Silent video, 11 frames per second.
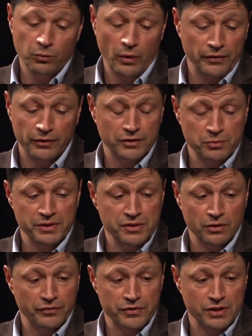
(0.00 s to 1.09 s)
whether it's
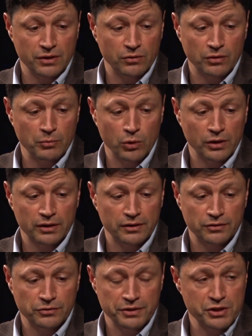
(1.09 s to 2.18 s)
resurfacing or a more
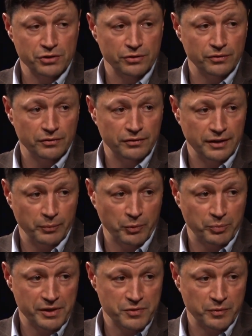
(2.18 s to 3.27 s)
traditional hip
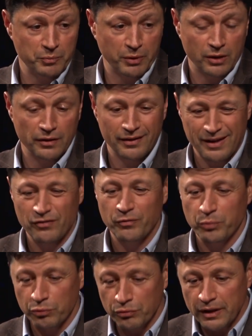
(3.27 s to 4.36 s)
replacement part, they've
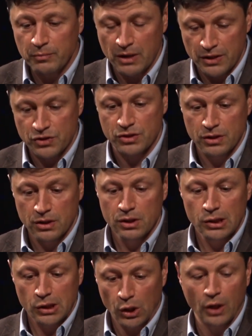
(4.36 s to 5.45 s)
pretty much
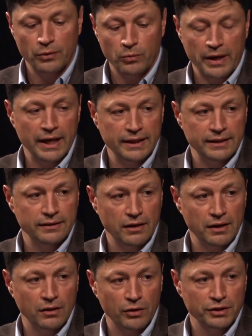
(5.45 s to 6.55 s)
gone away
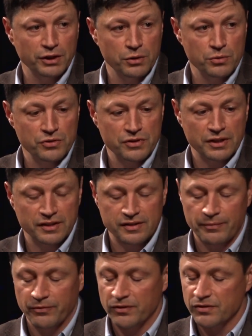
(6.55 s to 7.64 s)
and aren't used
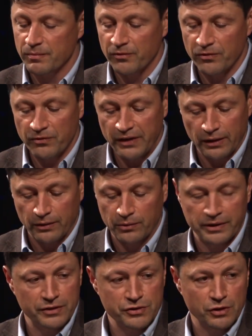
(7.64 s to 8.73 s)
except for some very
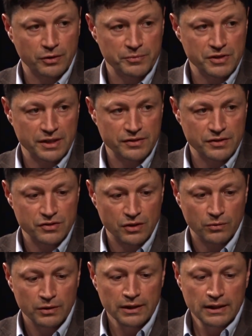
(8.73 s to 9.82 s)
rare circumstances. So